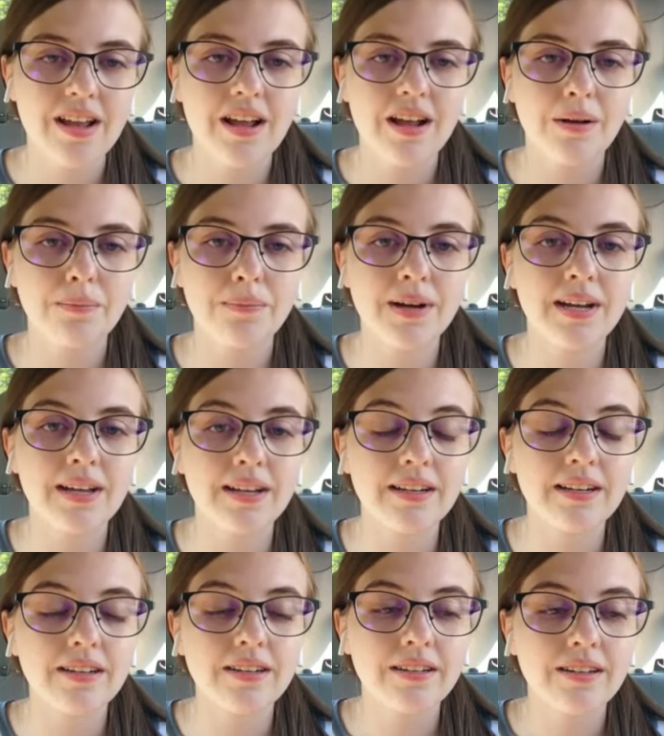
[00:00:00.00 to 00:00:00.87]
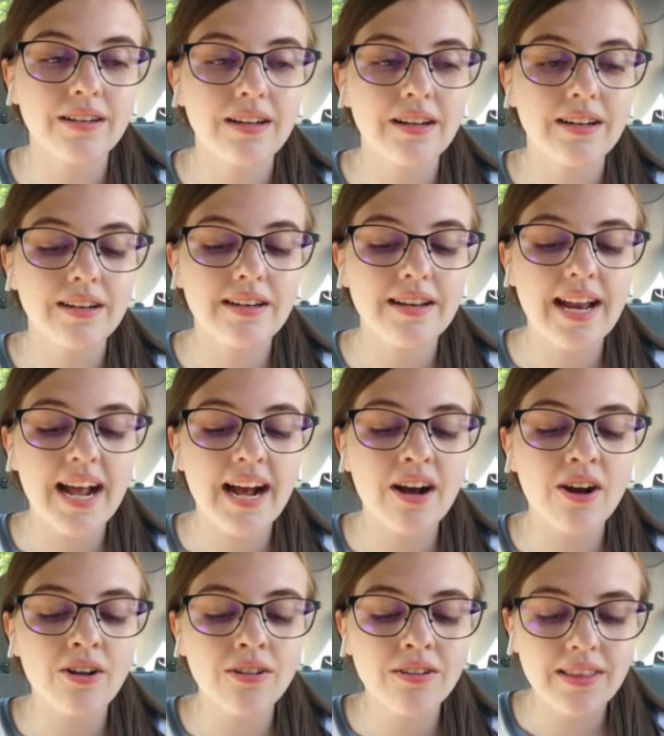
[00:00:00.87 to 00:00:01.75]
But
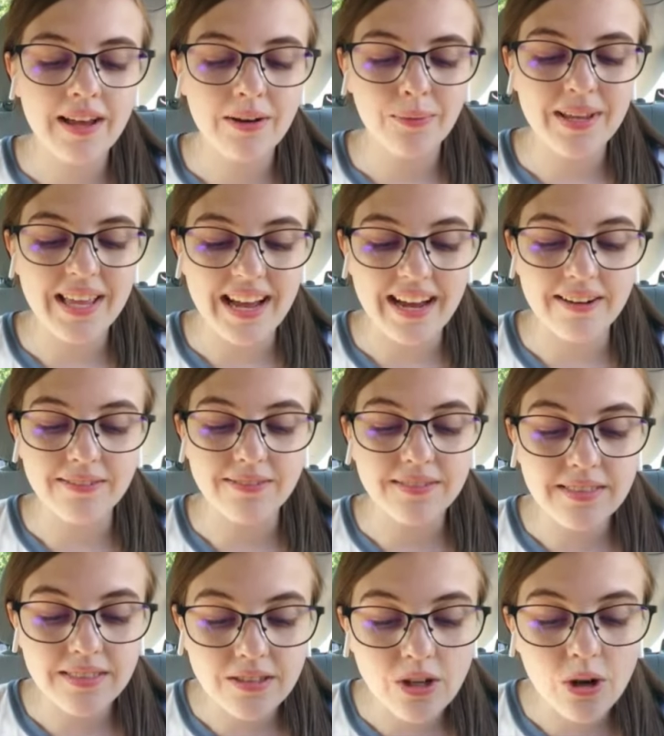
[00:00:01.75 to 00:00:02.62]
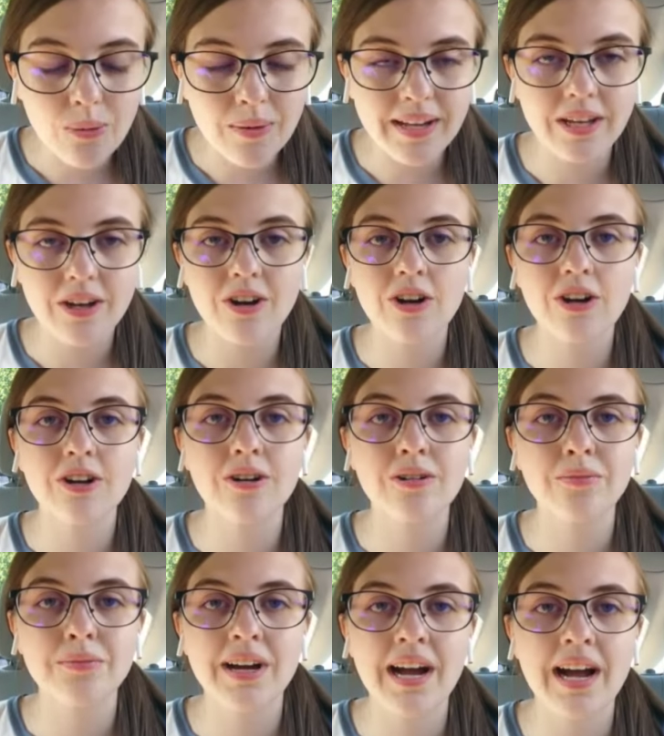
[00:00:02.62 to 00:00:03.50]
now that we have No Way
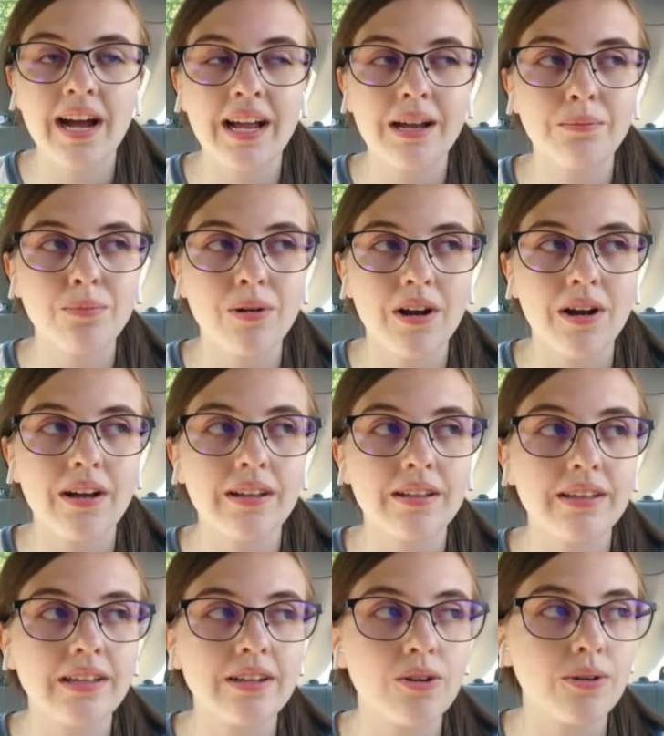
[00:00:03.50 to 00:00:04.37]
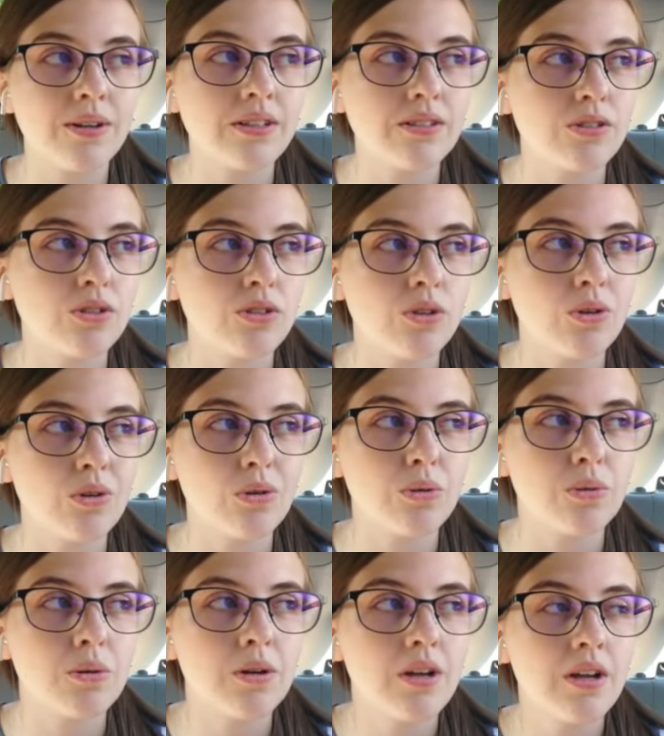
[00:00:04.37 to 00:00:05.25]
Home, I'm probably going
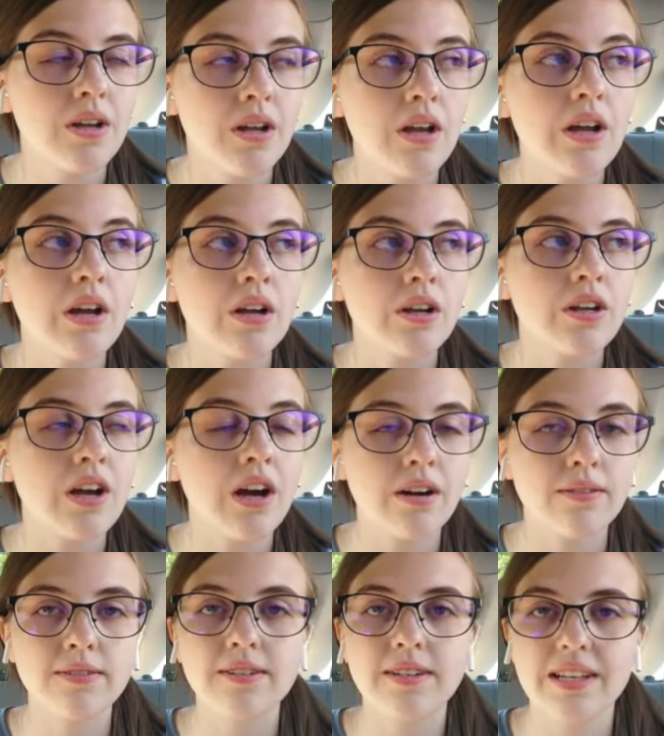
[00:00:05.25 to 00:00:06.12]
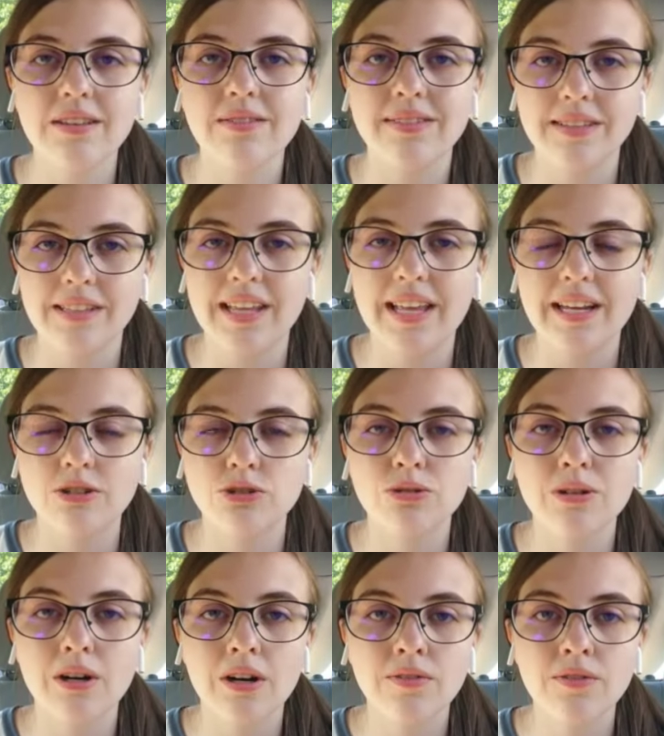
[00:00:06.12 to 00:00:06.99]
to cover even the
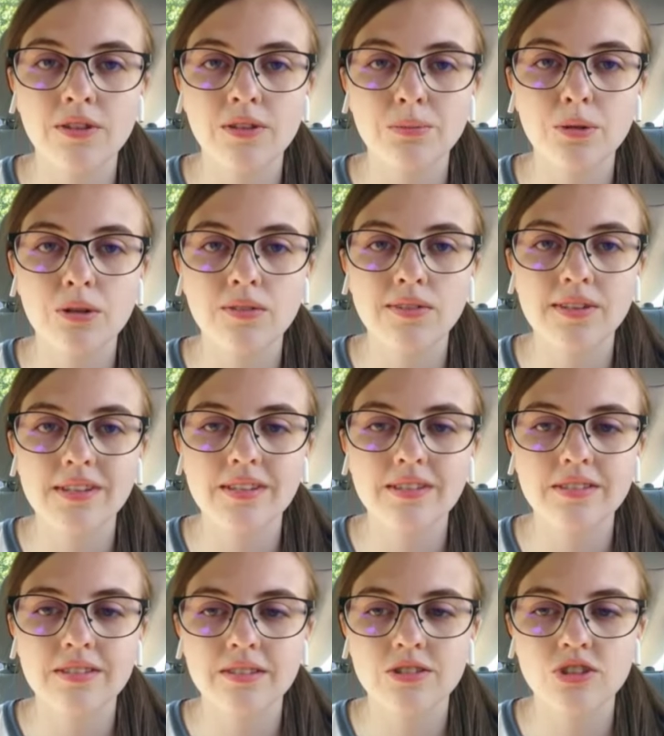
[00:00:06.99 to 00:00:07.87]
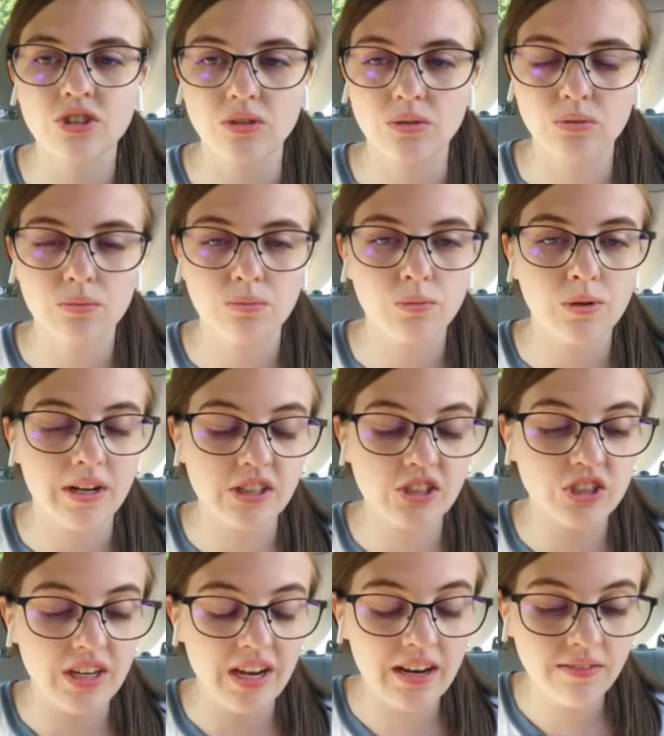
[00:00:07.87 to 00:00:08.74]
Andrew Garfield movies, just
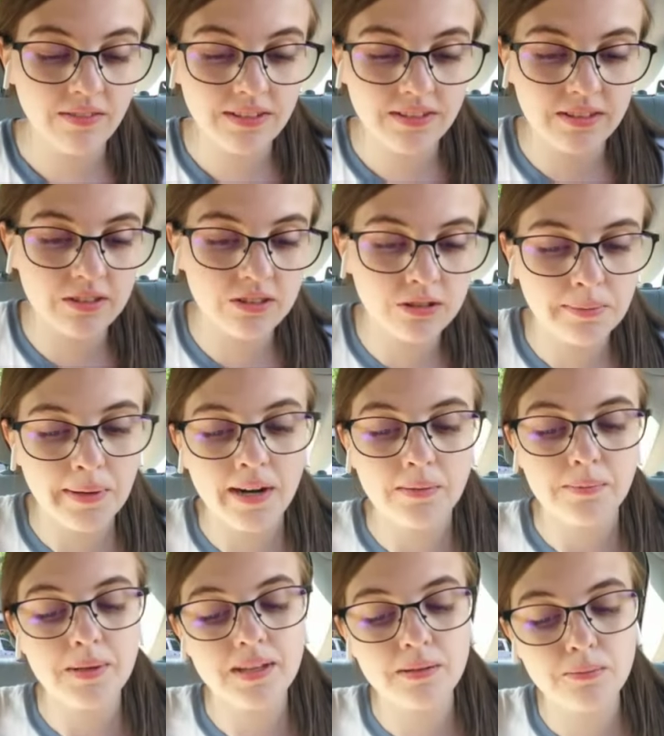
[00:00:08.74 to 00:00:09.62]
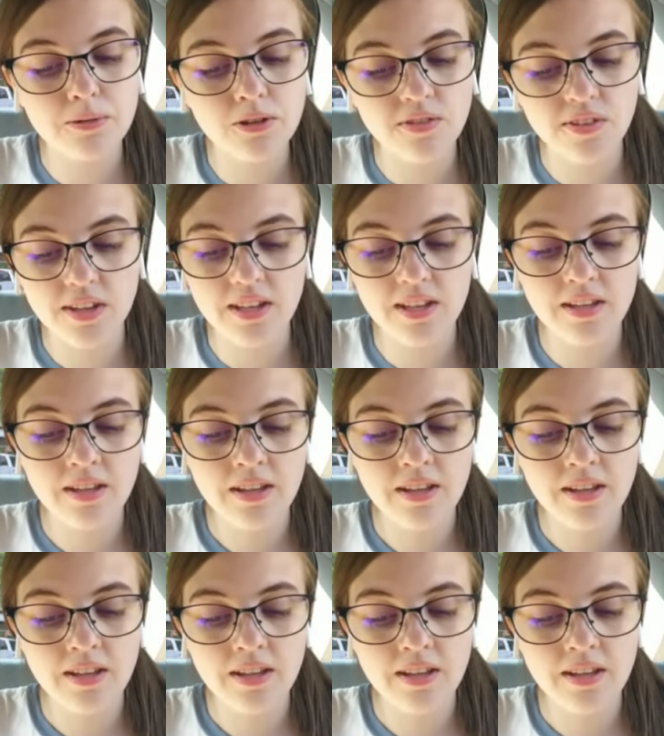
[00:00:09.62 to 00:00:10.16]
watch every single Spider-Man movie,